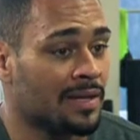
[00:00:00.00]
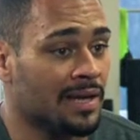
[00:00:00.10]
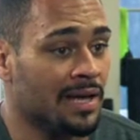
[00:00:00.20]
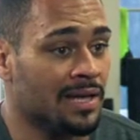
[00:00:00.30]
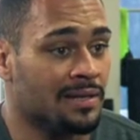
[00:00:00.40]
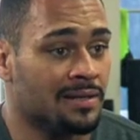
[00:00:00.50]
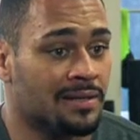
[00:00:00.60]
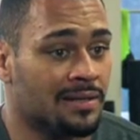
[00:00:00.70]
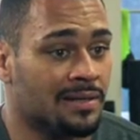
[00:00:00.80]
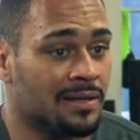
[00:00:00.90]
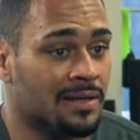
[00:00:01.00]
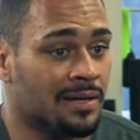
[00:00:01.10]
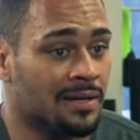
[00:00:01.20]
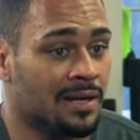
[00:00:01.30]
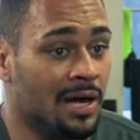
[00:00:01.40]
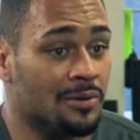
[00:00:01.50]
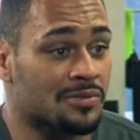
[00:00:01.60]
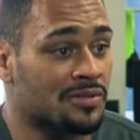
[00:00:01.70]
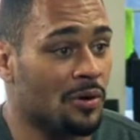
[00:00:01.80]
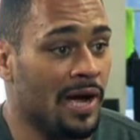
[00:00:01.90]
And I
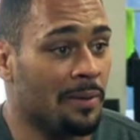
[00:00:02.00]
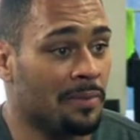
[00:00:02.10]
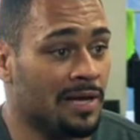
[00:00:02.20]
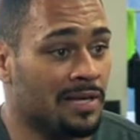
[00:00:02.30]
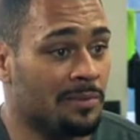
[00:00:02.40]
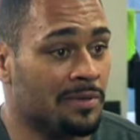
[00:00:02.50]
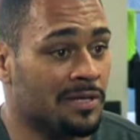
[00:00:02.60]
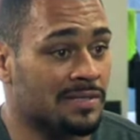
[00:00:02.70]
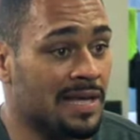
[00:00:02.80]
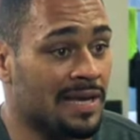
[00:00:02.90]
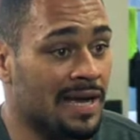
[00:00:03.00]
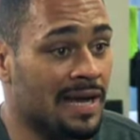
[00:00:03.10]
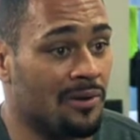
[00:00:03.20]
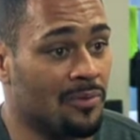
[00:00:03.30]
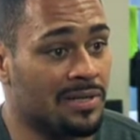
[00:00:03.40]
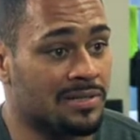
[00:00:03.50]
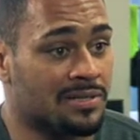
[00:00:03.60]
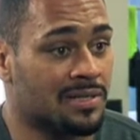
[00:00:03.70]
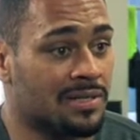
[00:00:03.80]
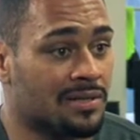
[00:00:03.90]
was so happy I did because that night I went
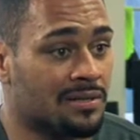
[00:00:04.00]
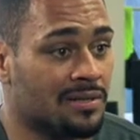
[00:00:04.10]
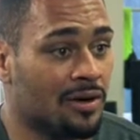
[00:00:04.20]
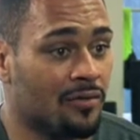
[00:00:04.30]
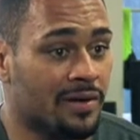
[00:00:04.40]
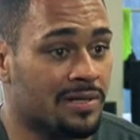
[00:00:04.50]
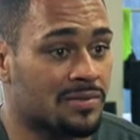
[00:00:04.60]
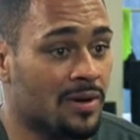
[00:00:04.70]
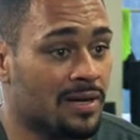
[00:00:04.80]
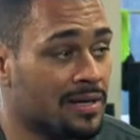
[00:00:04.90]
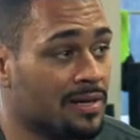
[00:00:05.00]
into the overhead squat and